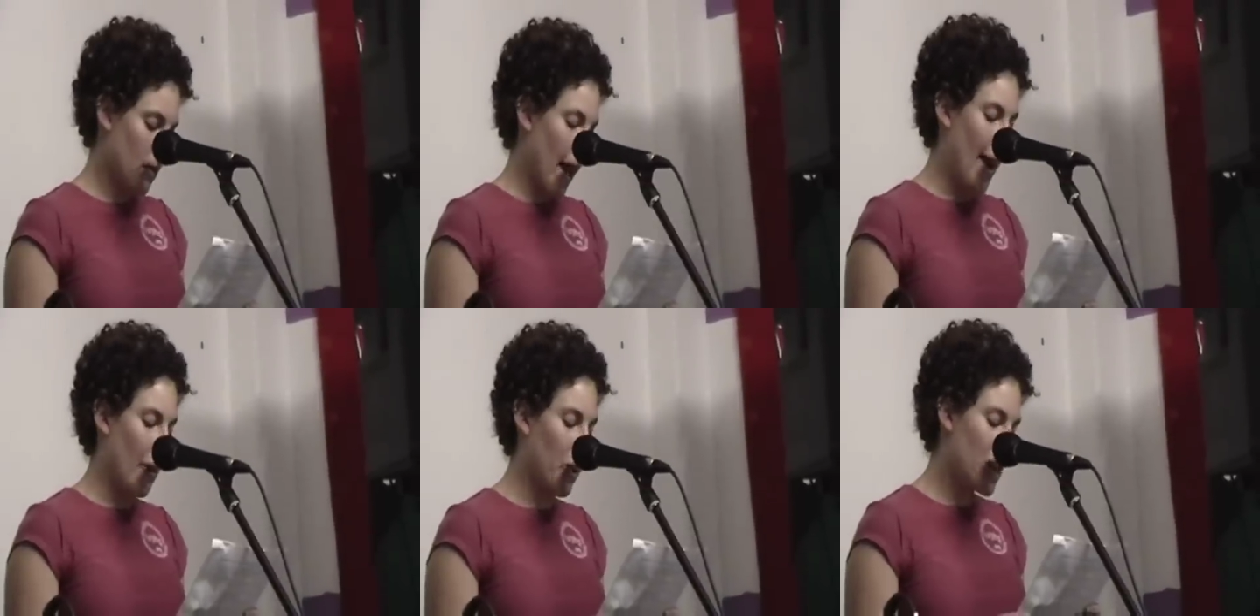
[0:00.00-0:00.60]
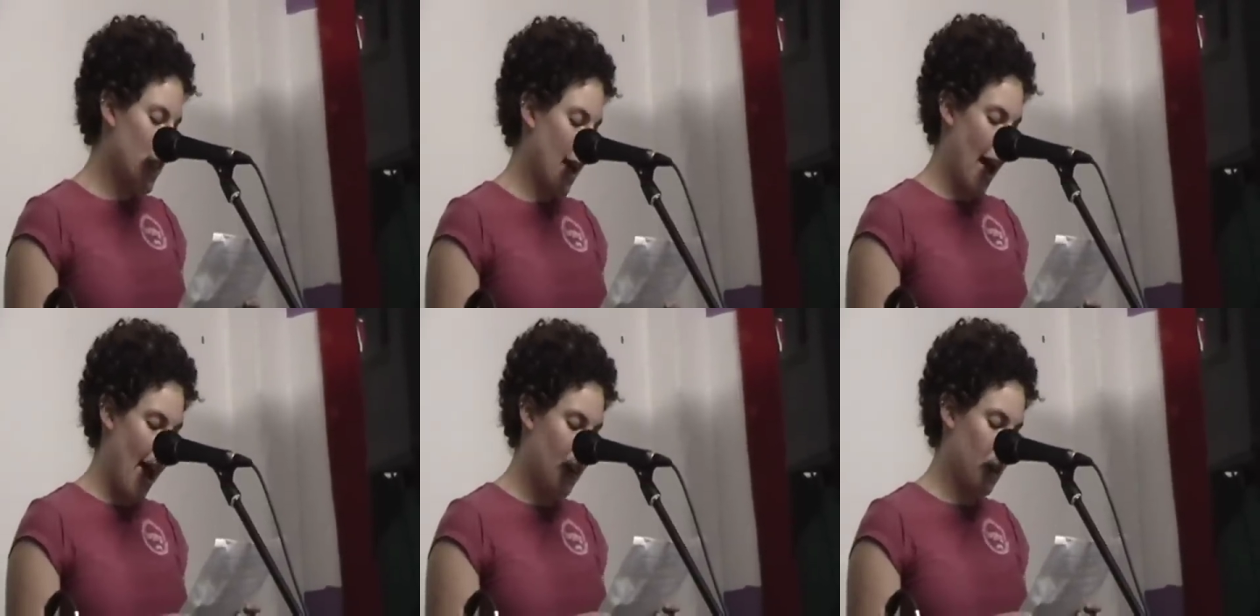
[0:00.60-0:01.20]
And I wish I
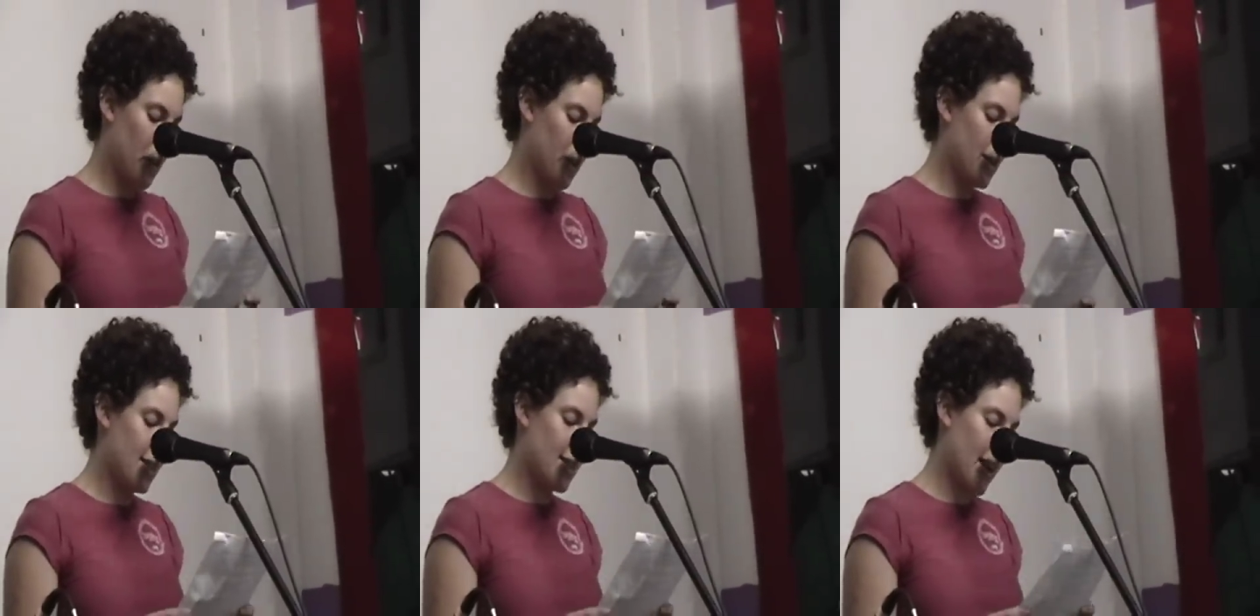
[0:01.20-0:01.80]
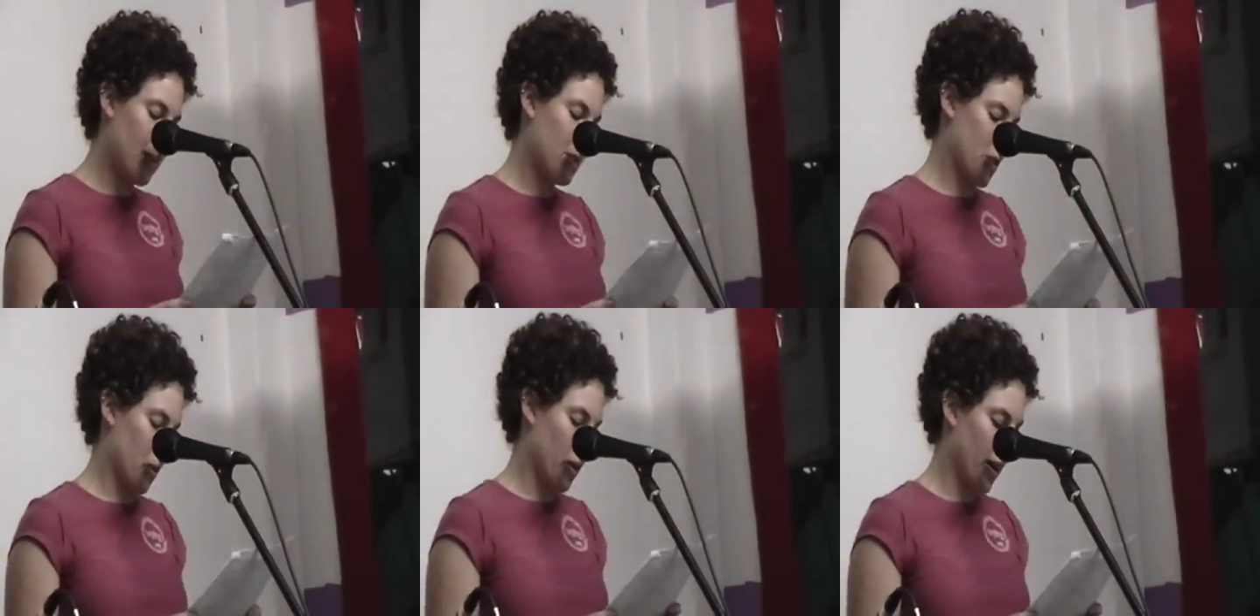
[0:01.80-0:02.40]
hadn't heard the same
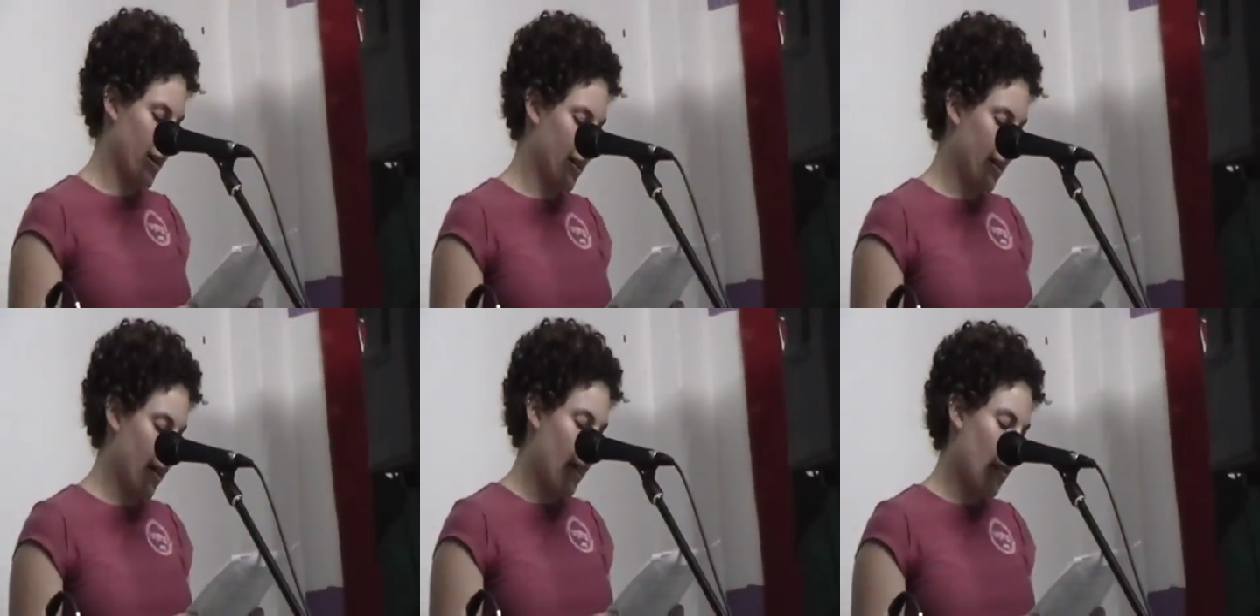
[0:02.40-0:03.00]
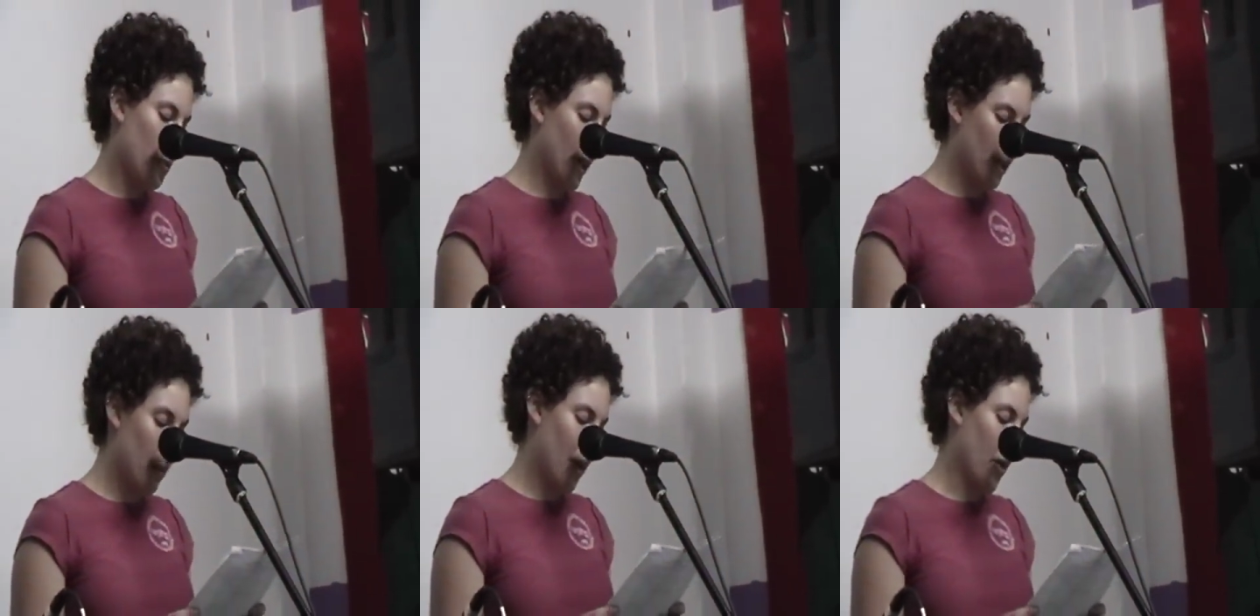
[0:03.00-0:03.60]
story from
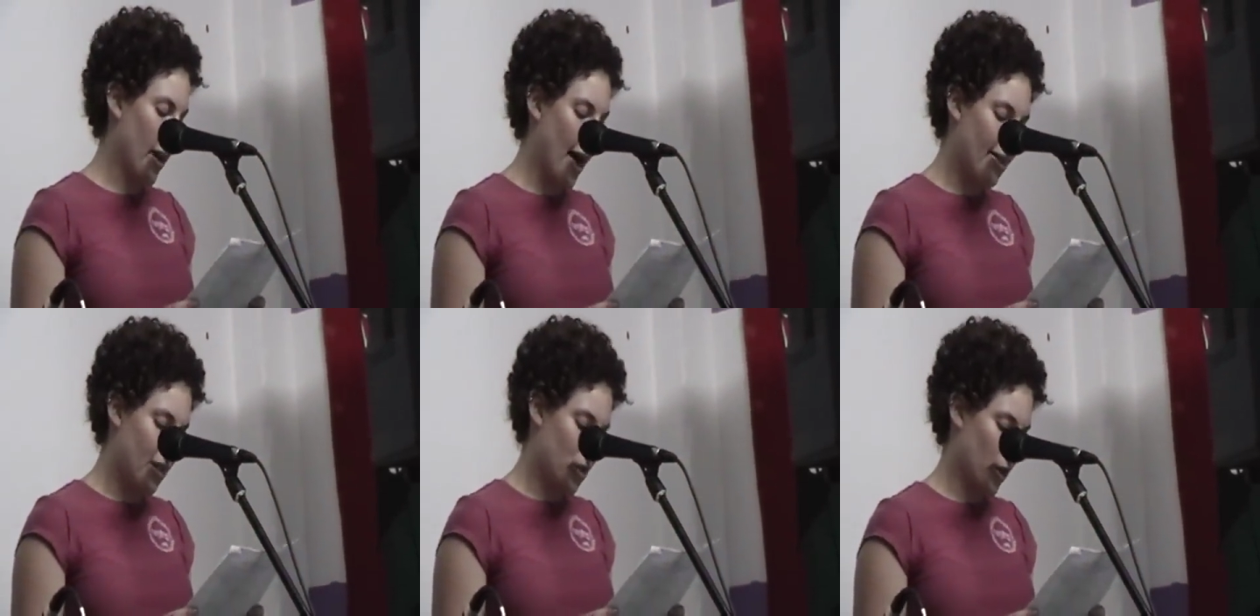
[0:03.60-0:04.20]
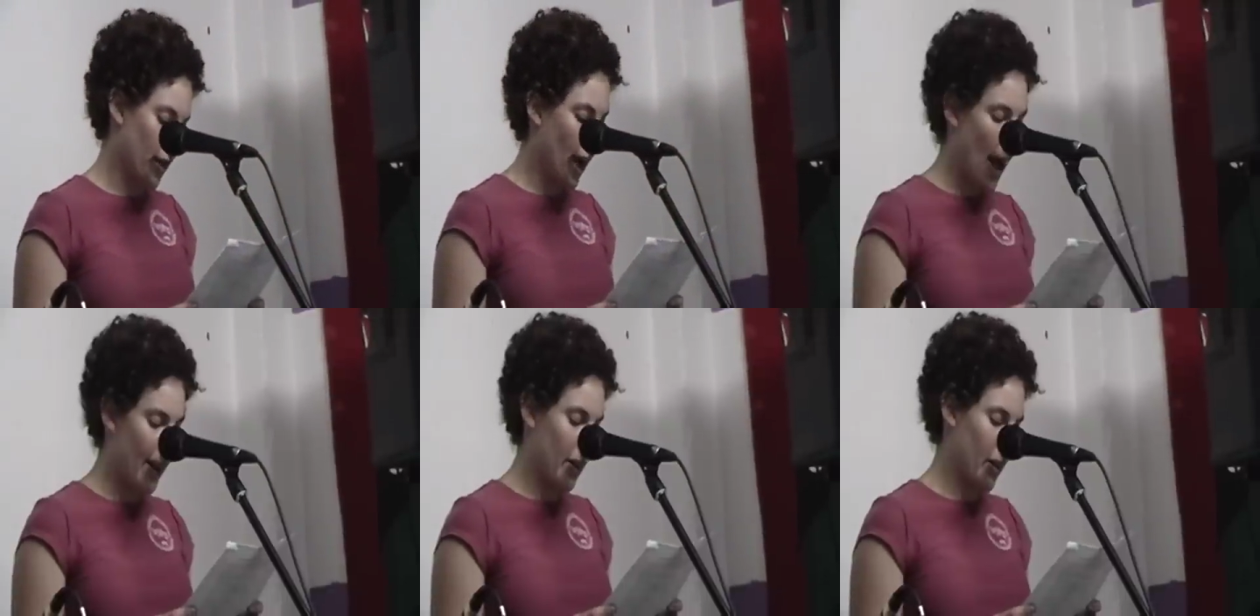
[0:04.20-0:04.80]
Irma Yolanda
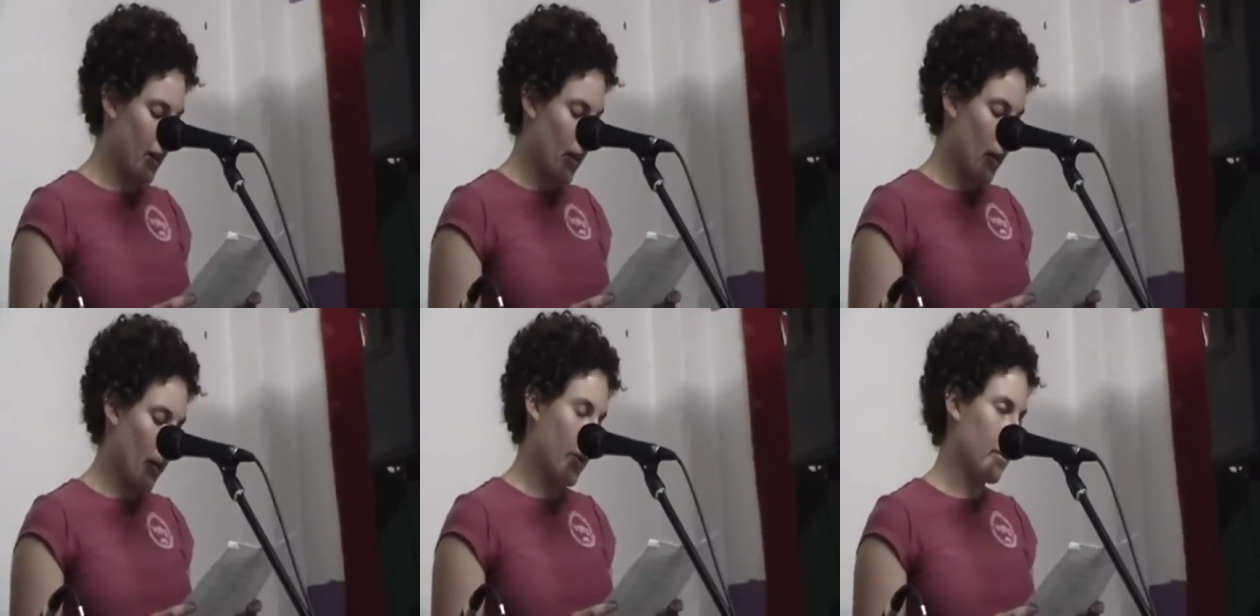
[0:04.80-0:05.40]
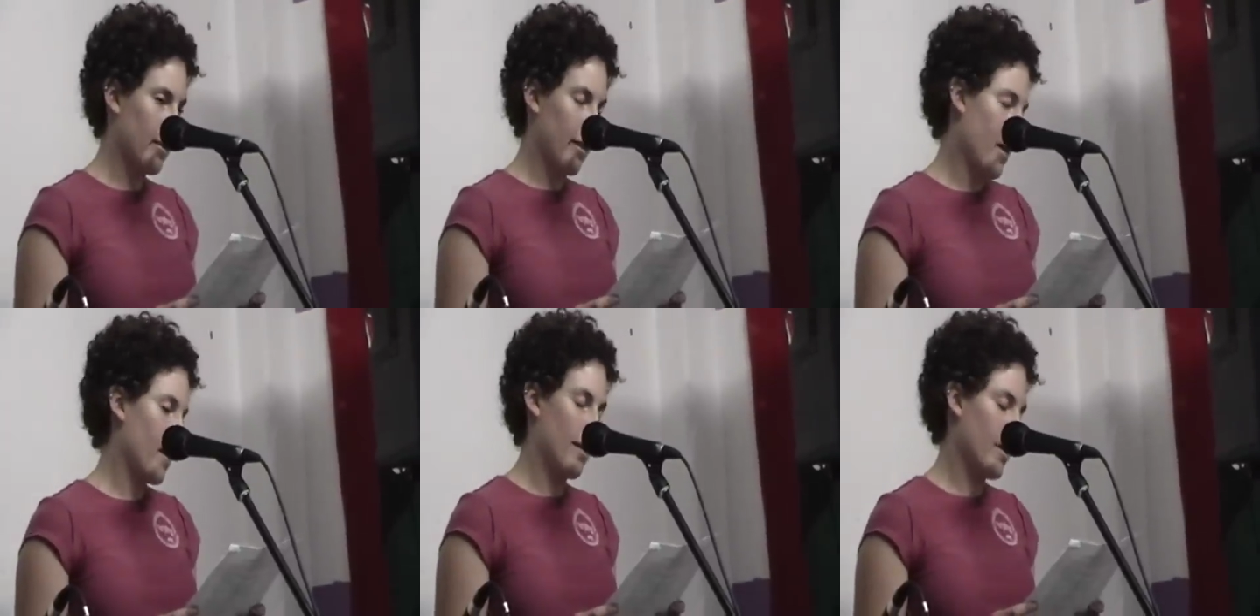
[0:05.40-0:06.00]
Chokak or
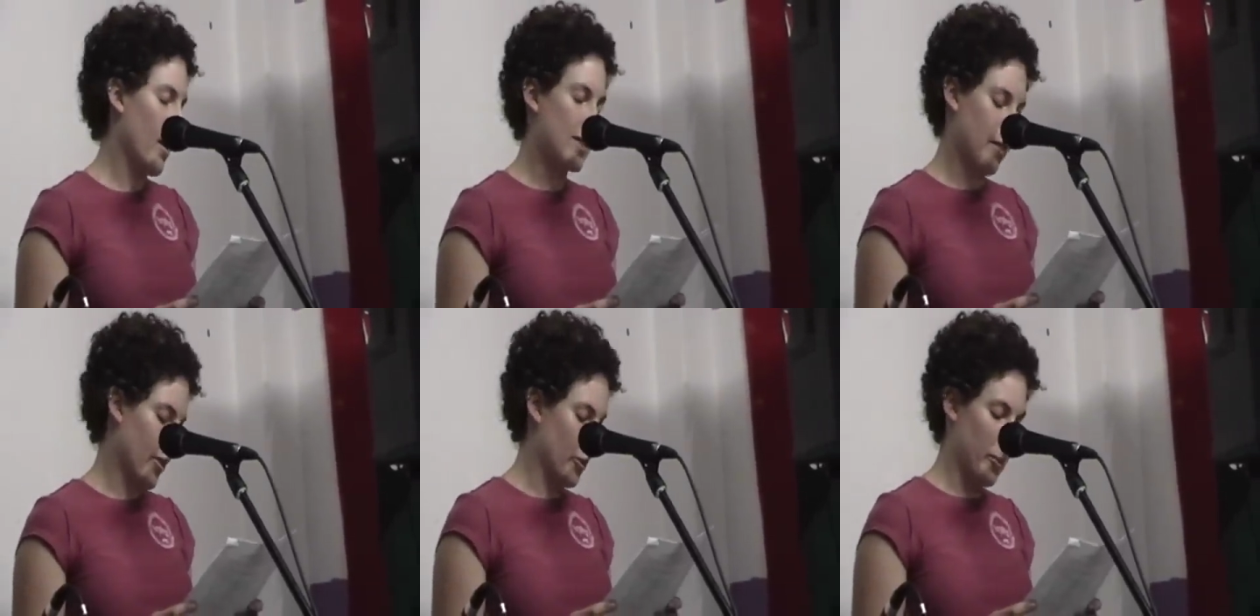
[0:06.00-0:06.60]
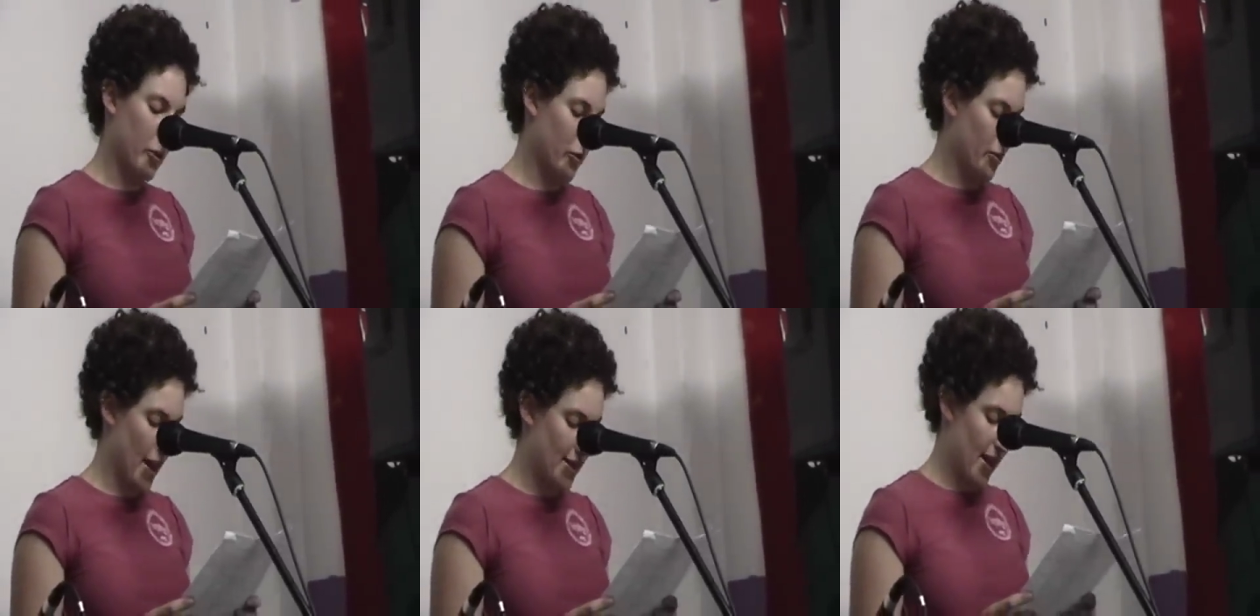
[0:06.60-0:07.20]
lots of other women from
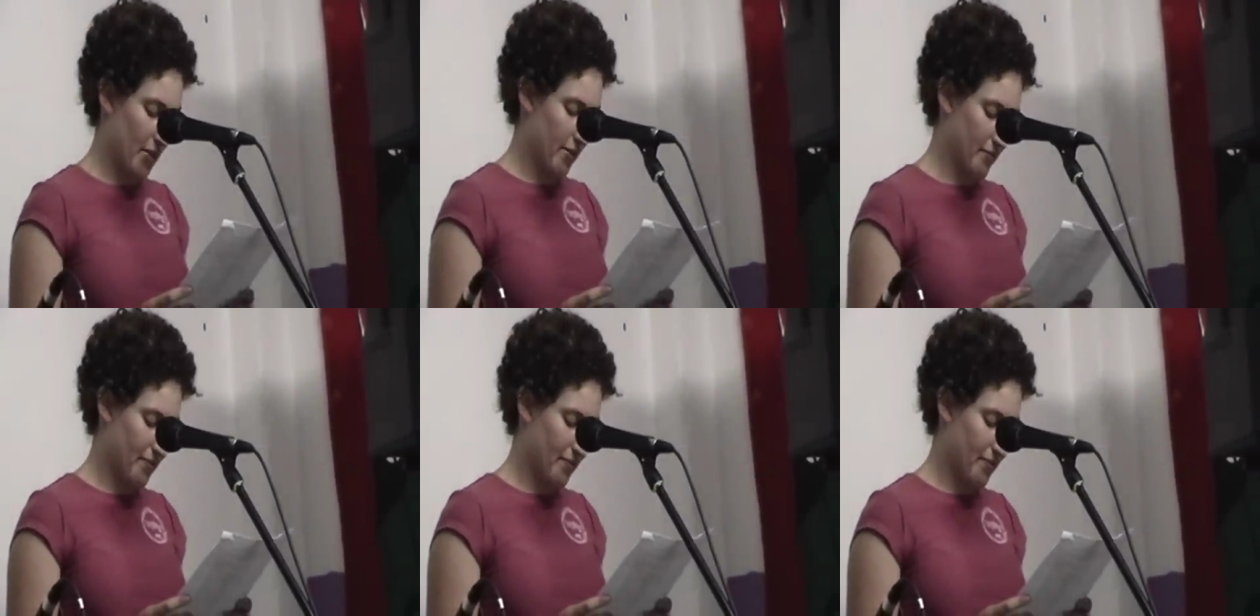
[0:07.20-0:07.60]
that town.